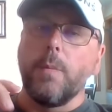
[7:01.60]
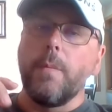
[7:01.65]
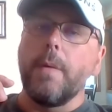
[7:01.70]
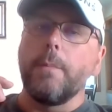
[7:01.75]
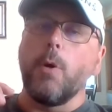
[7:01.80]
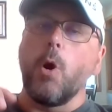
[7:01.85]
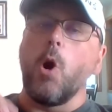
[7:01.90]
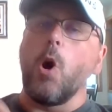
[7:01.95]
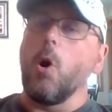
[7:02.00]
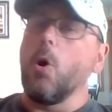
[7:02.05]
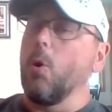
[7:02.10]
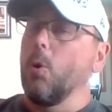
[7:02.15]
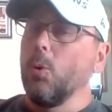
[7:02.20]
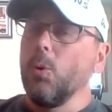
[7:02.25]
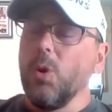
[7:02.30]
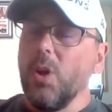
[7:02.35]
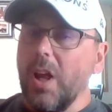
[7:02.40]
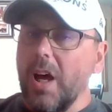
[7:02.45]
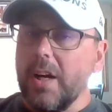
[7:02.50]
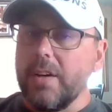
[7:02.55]
remember a
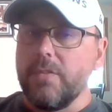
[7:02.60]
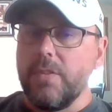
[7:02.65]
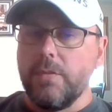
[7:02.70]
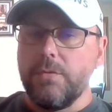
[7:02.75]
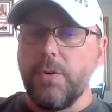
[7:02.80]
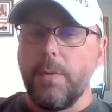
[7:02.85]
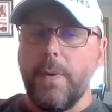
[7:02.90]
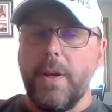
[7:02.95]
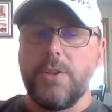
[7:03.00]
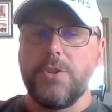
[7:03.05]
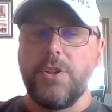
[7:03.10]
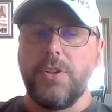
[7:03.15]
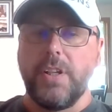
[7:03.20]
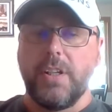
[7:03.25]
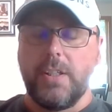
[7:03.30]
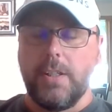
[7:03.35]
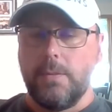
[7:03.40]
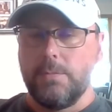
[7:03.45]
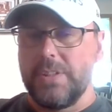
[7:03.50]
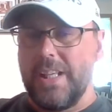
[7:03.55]
whole lot of information that
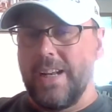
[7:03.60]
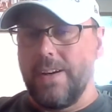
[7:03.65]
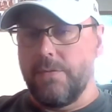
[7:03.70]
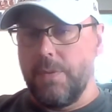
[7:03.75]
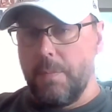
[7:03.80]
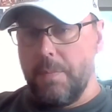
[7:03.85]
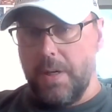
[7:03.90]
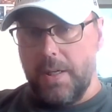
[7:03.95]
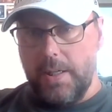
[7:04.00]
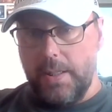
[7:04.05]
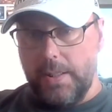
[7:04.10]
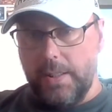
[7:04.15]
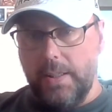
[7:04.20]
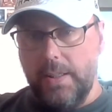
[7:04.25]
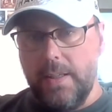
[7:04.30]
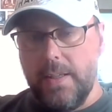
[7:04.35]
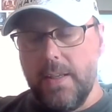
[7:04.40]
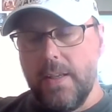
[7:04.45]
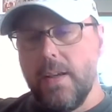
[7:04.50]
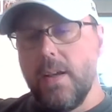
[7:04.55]
comes out of a body.
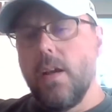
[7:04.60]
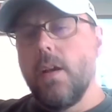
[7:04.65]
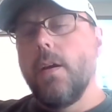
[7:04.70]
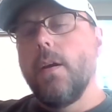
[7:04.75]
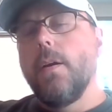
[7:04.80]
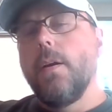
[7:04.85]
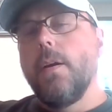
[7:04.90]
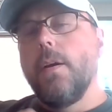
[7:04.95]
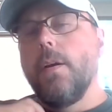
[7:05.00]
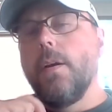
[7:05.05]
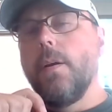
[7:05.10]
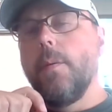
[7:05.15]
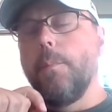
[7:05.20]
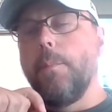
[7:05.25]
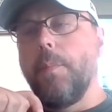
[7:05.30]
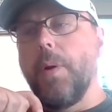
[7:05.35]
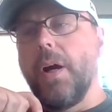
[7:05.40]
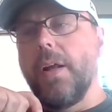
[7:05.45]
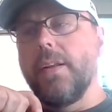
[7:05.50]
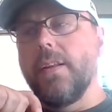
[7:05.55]

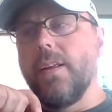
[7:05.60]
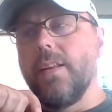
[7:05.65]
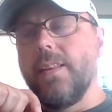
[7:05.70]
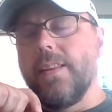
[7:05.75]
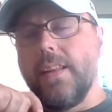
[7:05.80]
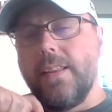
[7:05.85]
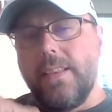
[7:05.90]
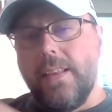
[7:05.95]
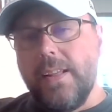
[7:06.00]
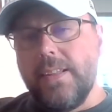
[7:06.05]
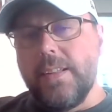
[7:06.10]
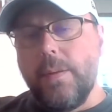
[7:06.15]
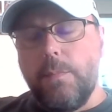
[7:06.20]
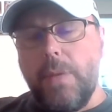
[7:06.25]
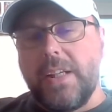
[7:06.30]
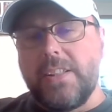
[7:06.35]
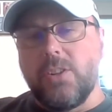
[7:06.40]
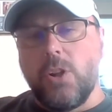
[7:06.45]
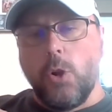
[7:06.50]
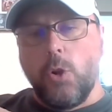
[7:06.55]
But the thing that
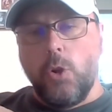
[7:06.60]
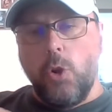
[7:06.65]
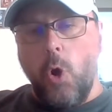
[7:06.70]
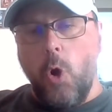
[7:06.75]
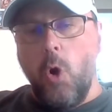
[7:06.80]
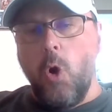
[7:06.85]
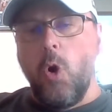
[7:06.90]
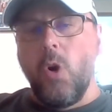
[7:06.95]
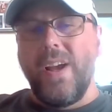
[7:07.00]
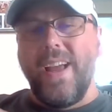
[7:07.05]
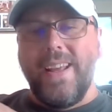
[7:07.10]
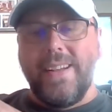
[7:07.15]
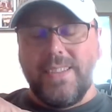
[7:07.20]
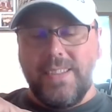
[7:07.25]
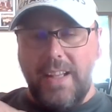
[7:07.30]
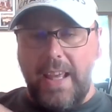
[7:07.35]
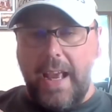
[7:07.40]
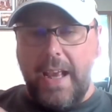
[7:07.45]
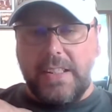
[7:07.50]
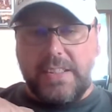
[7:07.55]
makes the long
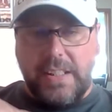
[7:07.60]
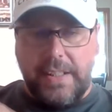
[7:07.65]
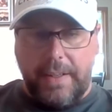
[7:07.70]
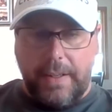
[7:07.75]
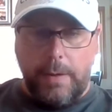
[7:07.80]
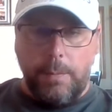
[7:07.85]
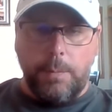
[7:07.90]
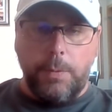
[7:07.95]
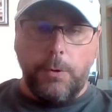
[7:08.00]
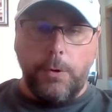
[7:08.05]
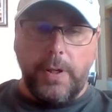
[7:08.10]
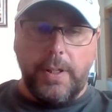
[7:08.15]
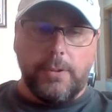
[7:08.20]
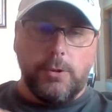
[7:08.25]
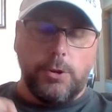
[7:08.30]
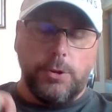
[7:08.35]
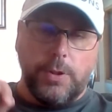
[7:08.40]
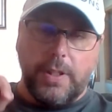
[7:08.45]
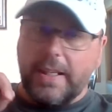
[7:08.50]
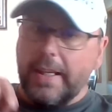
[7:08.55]
and lasting imprint
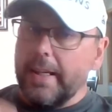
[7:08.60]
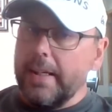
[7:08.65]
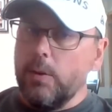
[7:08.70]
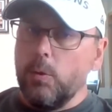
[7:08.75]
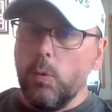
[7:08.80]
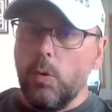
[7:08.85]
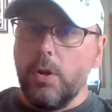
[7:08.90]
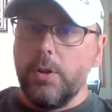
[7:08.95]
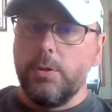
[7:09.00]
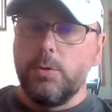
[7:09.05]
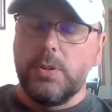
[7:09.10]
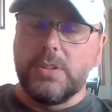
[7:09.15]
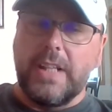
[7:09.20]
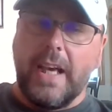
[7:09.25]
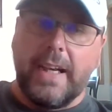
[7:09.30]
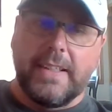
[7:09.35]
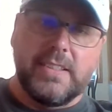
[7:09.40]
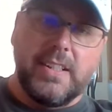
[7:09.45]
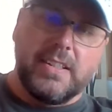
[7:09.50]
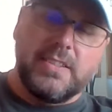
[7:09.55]
to anyone who is
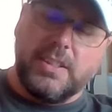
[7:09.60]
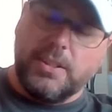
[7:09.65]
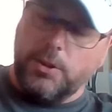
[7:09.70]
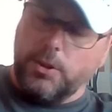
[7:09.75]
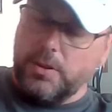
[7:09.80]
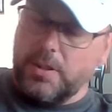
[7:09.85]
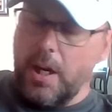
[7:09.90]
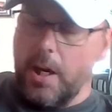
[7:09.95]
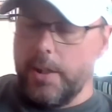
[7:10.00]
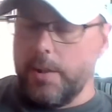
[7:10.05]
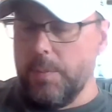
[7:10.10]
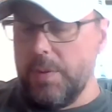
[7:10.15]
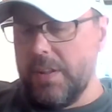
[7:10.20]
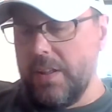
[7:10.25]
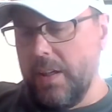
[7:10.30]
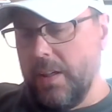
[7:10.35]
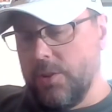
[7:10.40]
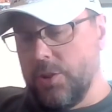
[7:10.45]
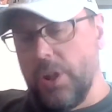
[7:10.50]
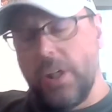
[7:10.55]
accessing your
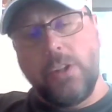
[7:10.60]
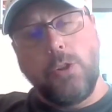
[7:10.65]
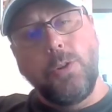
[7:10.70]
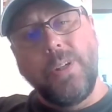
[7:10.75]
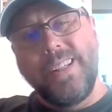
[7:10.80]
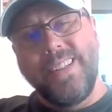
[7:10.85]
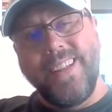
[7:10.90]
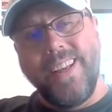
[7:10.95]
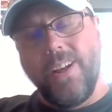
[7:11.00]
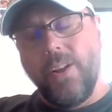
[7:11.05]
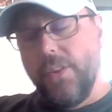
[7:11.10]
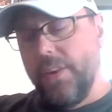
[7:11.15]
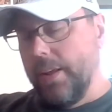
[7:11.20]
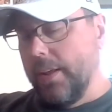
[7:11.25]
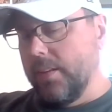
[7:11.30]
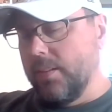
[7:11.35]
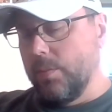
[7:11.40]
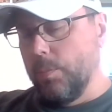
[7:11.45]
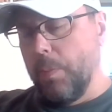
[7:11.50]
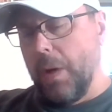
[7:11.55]
documentation, and you can tell this